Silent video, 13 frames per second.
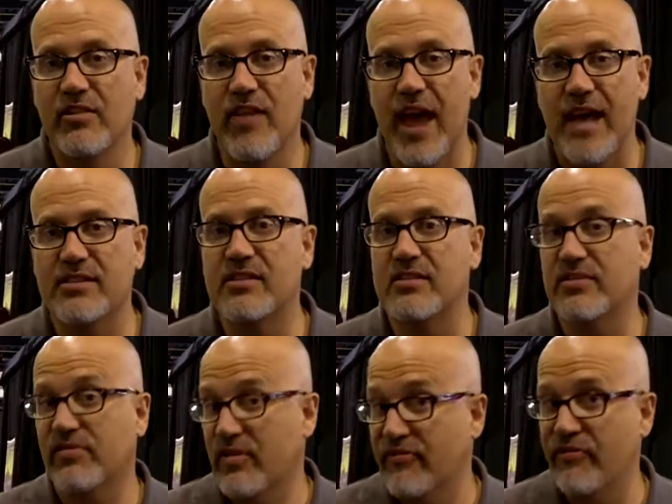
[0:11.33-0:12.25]

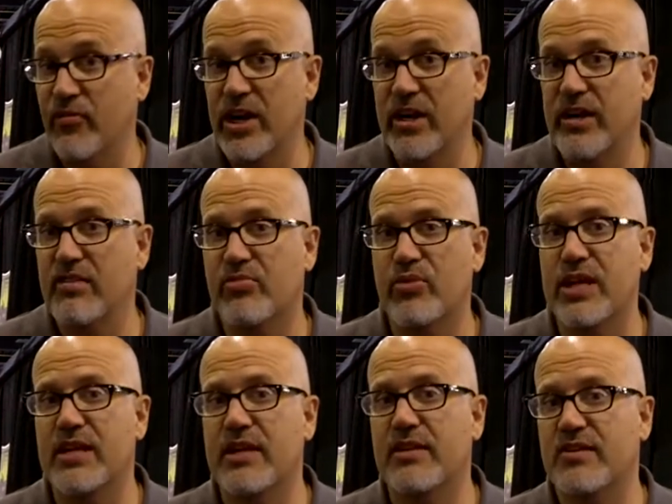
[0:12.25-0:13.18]
glasses-free
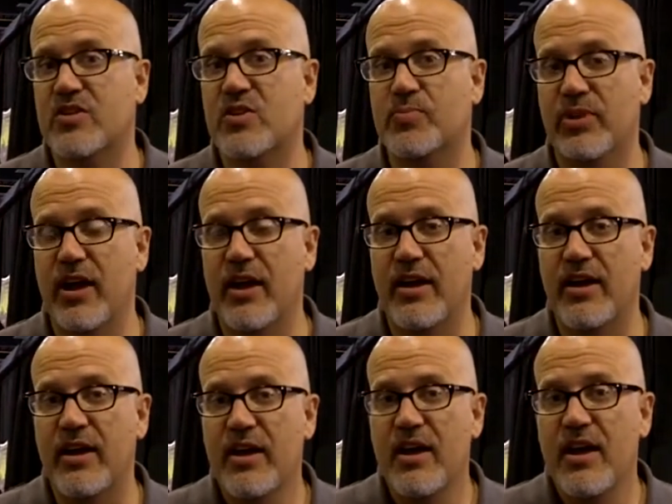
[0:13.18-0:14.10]
3D display.